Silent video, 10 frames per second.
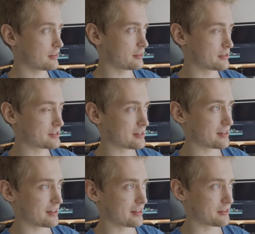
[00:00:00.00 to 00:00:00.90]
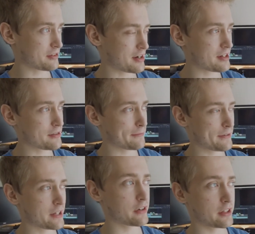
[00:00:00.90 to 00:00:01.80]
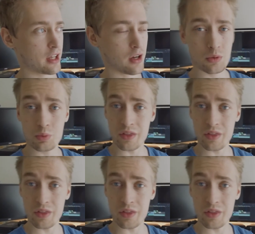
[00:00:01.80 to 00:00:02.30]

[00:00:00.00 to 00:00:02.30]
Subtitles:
just trying to figure it out